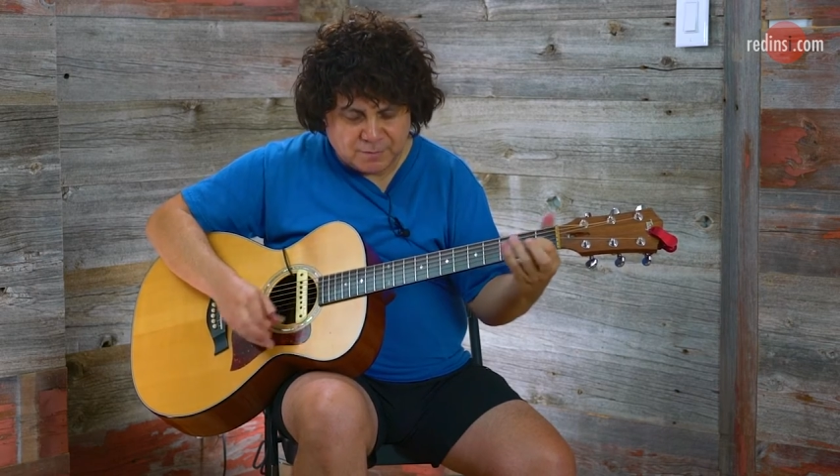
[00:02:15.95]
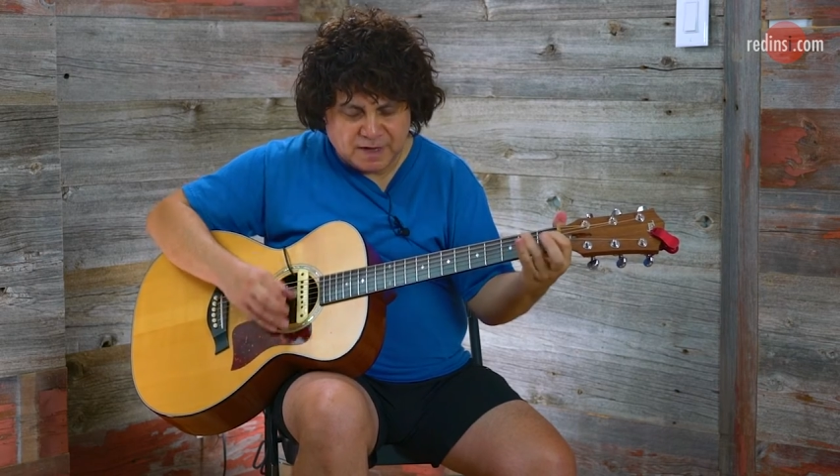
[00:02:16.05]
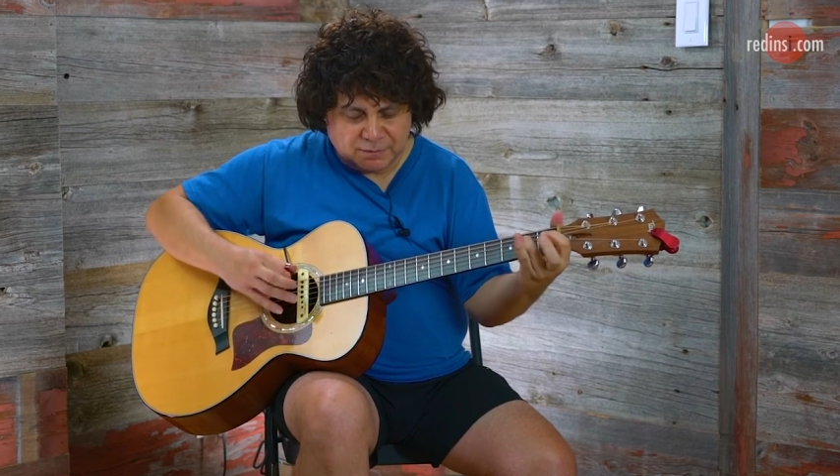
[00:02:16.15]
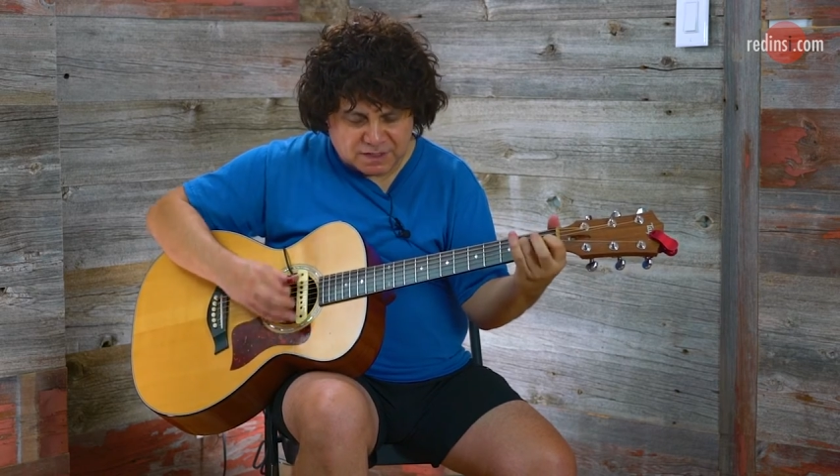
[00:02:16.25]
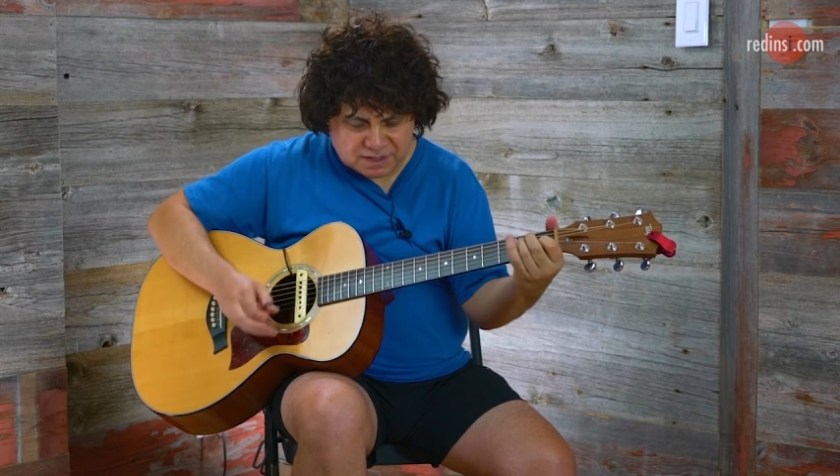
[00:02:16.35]
to
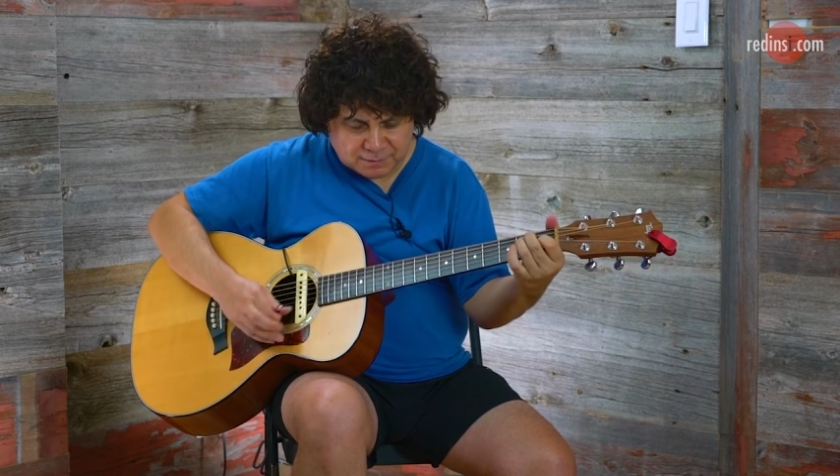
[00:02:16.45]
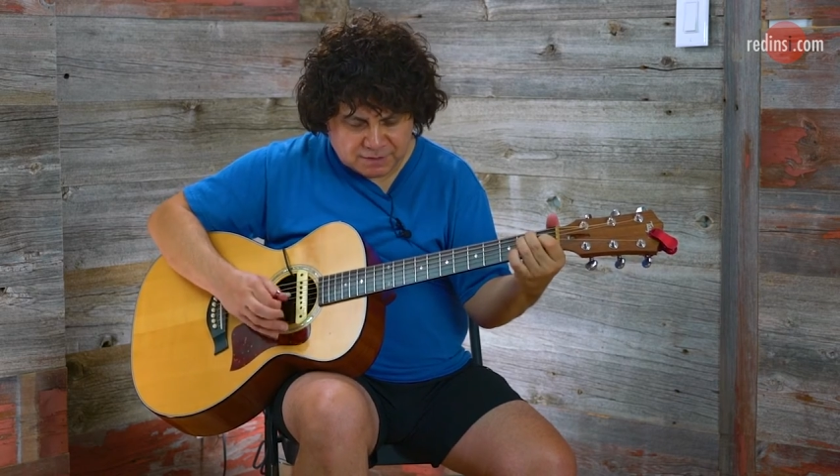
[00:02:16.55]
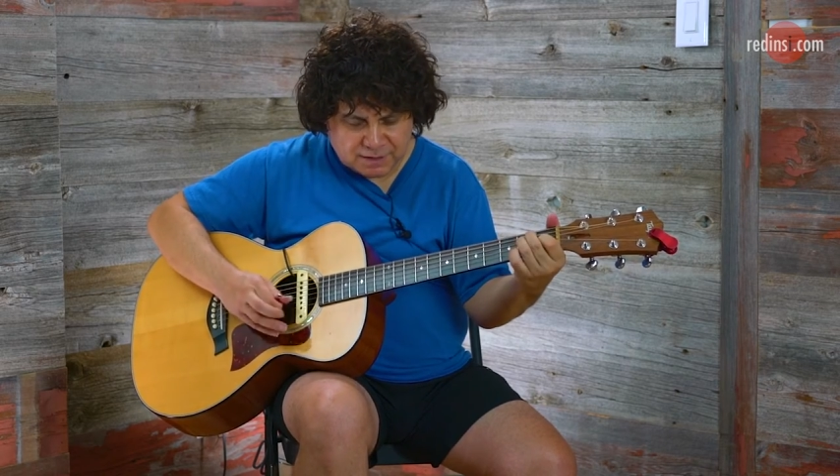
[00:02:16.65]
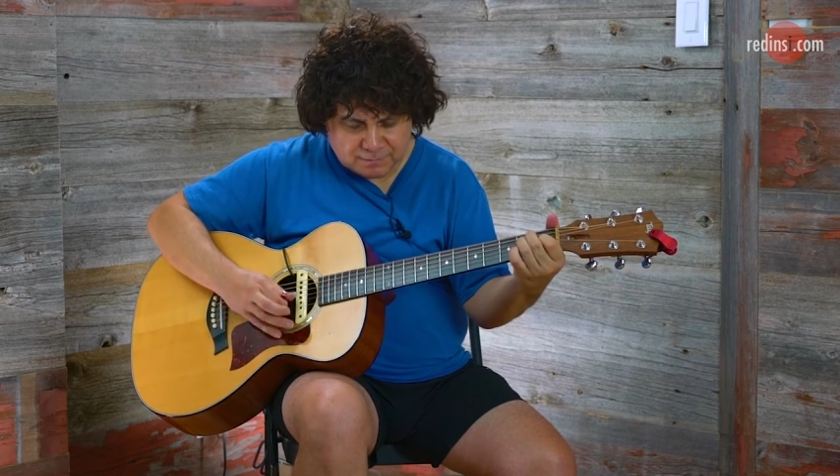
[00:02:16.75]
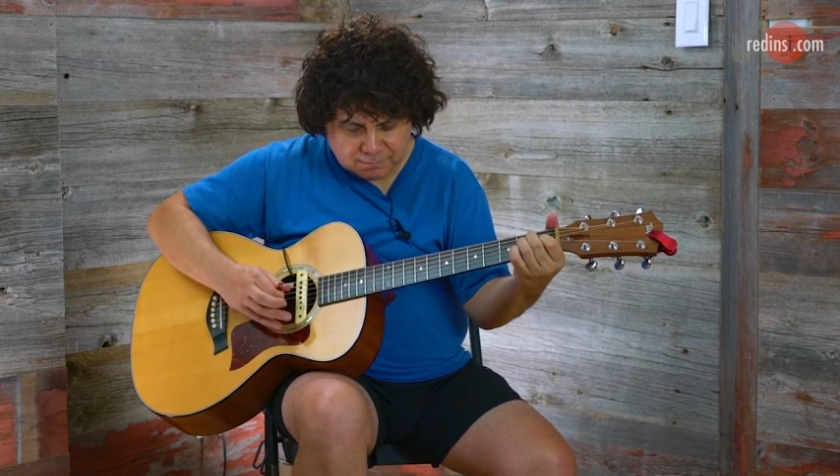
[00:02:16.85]
make me
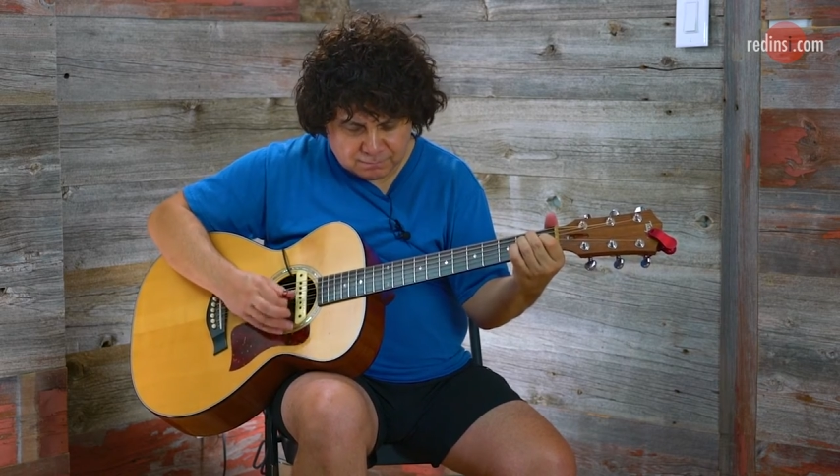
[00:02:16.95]
sometime.